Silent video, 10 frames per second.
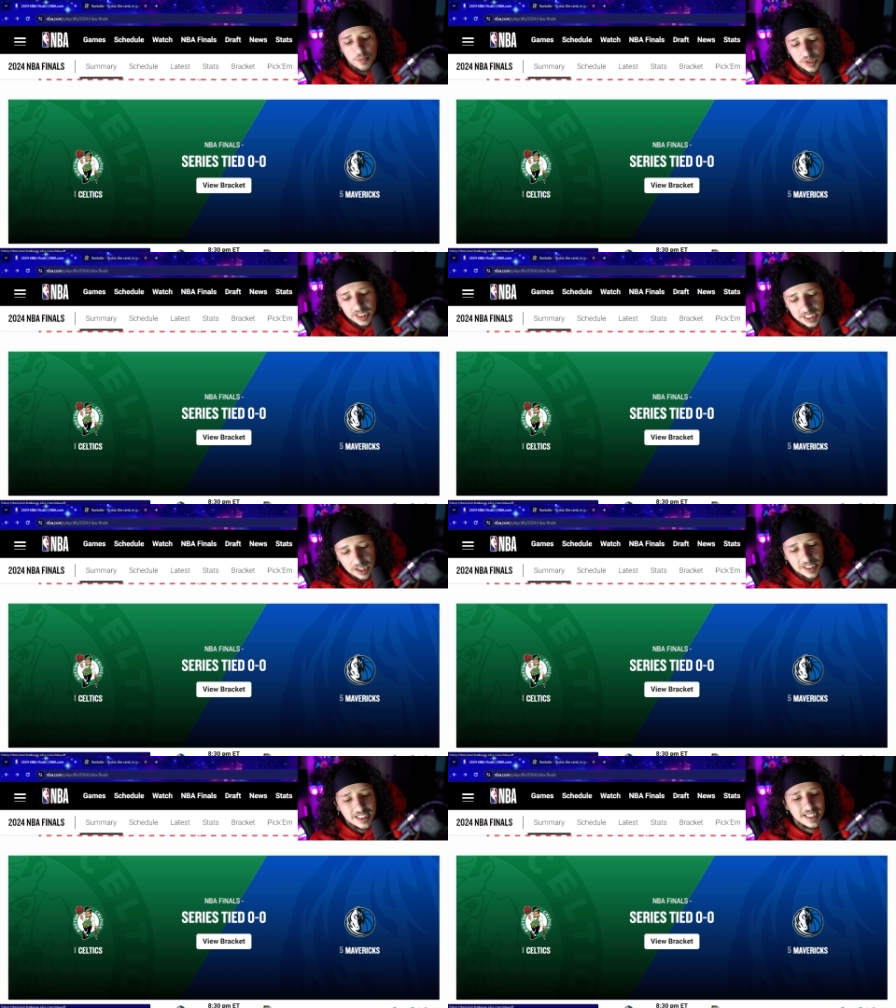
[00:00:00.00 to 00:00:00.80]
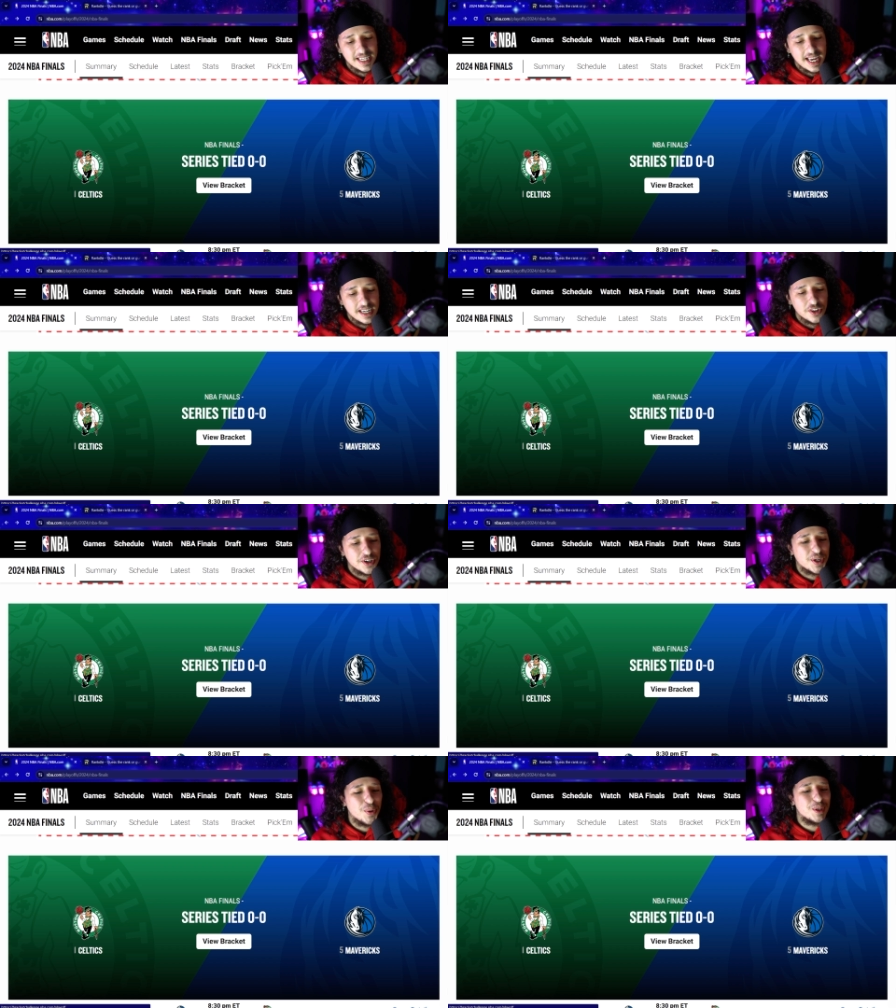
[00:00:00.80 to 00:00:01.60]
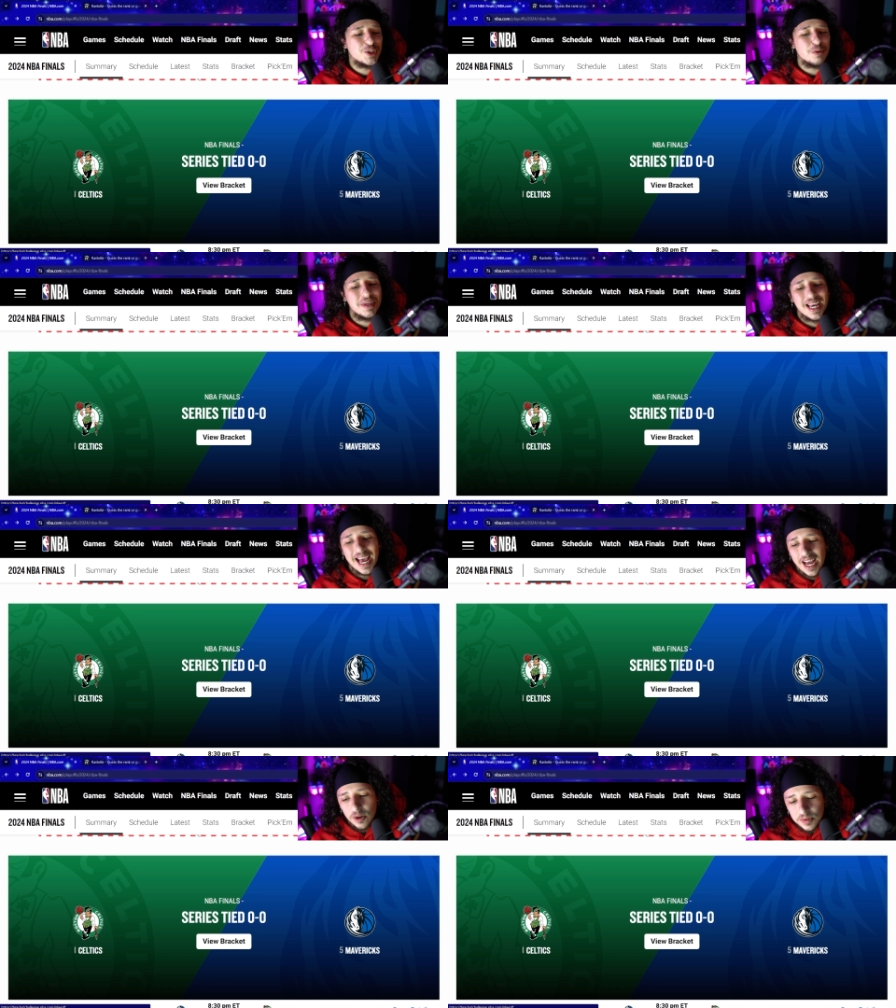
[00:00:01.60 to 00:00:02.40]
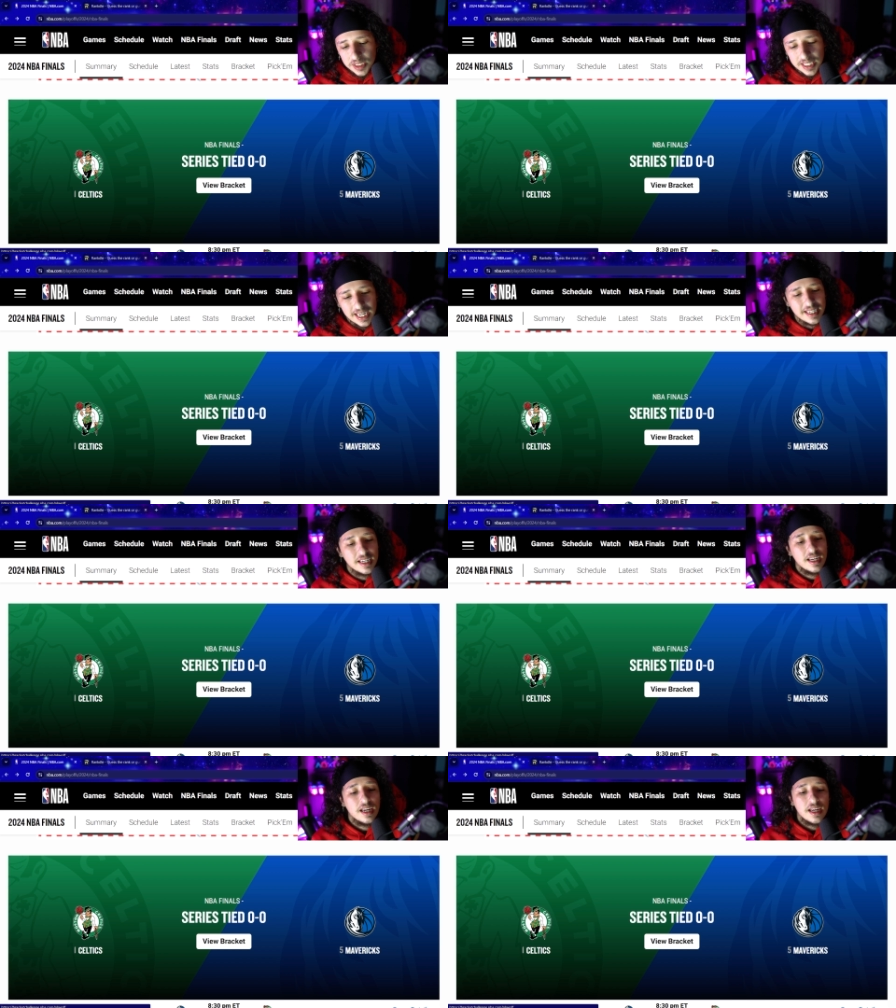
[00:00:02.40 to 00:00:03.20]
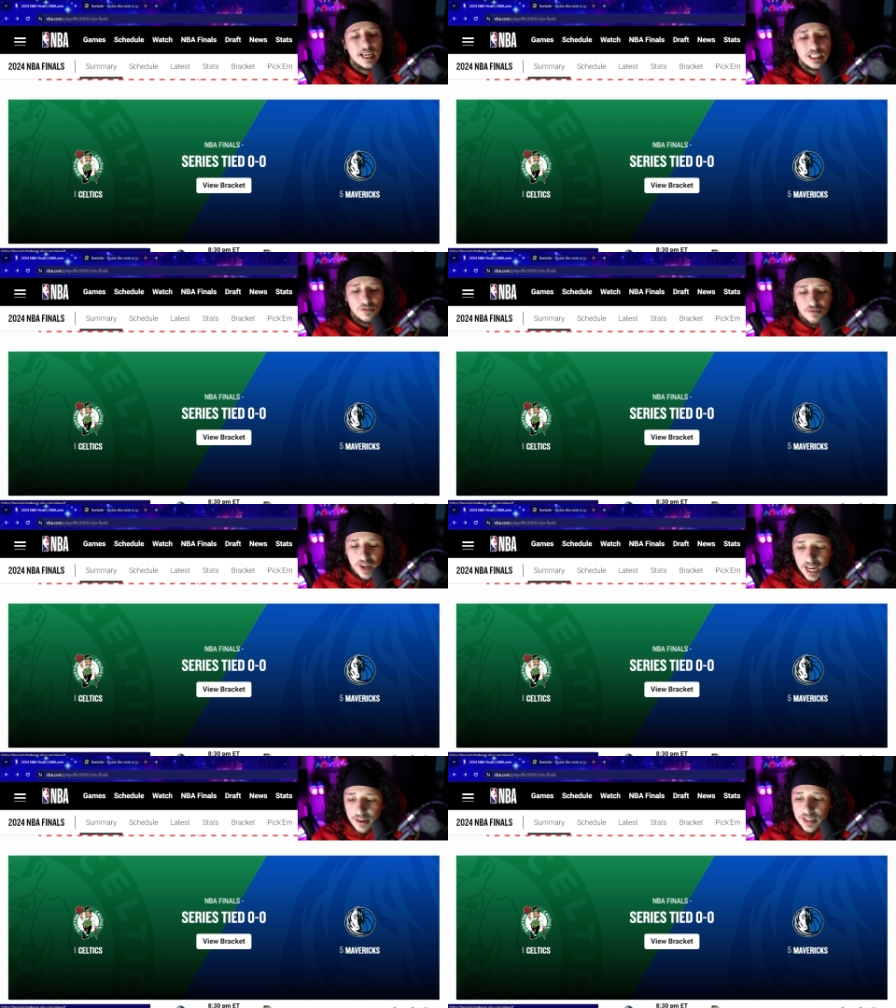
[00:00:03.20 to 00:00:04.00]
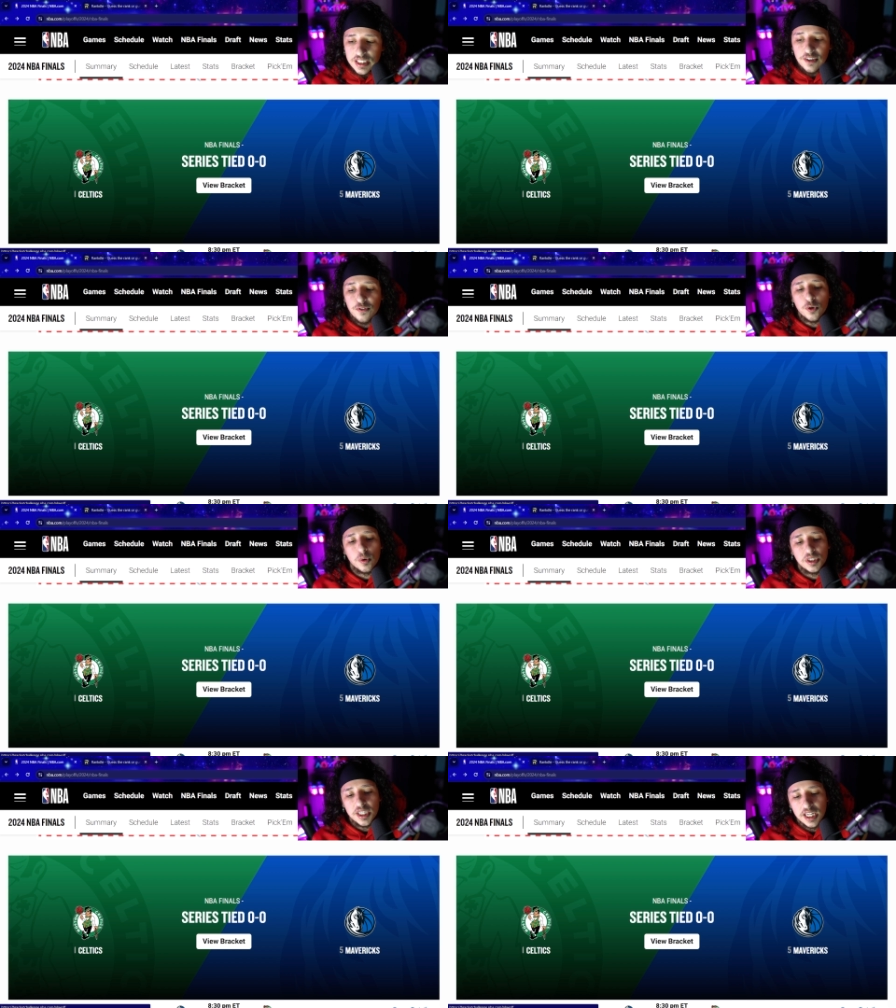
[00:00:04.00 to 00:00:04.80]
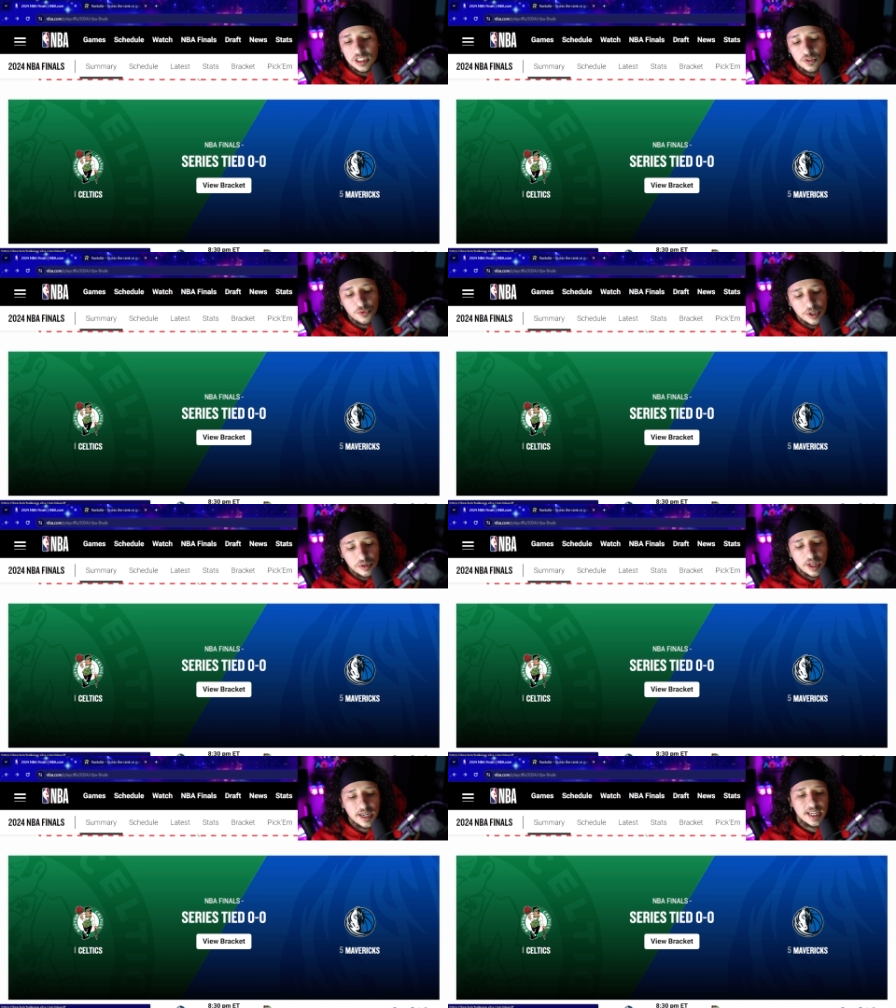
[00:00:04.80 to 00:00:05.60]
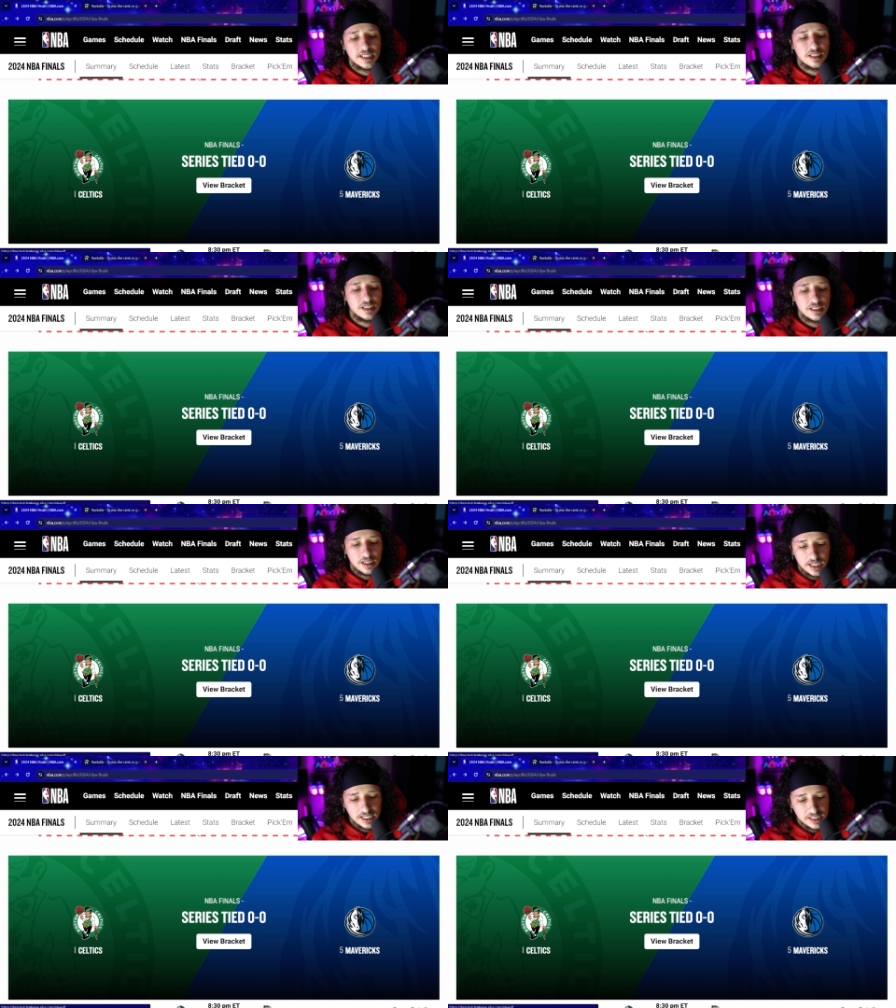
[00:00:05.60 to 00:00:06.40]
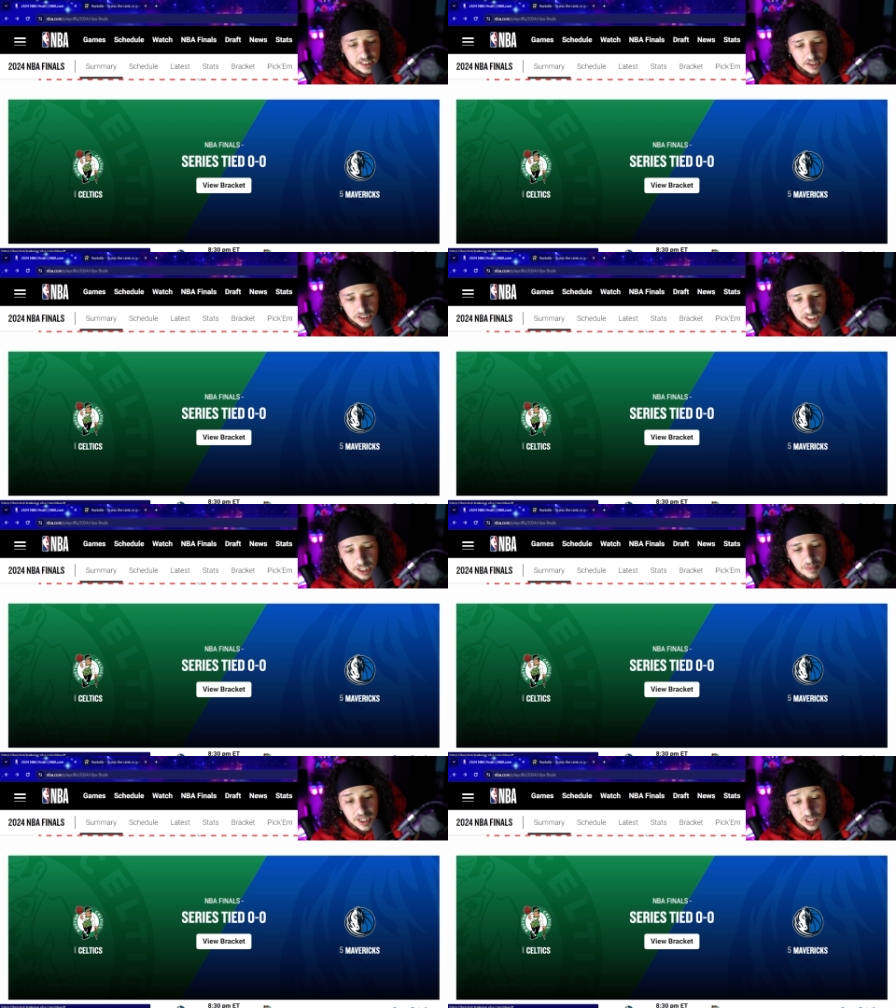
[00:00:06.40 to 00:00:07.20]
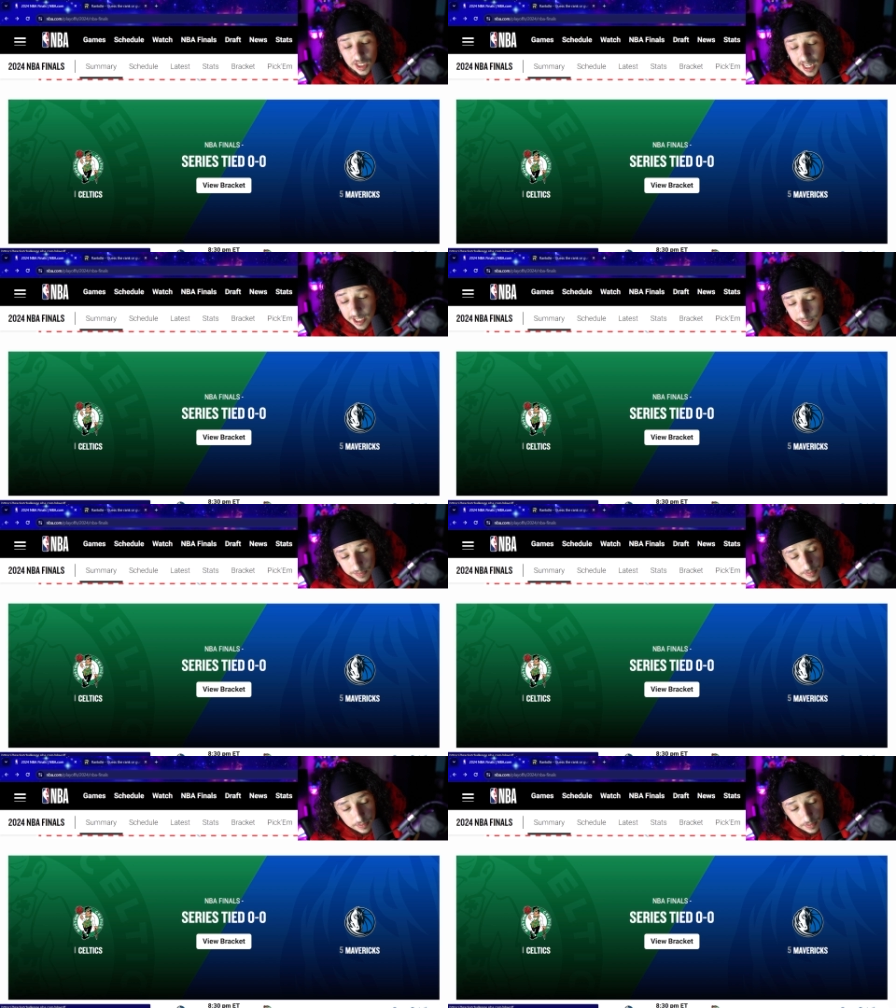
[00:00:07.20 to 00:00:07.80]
But the Celtics, again, they're going to be hounding. And it's very difficult to get to the free throw line against the Celtics team because, again,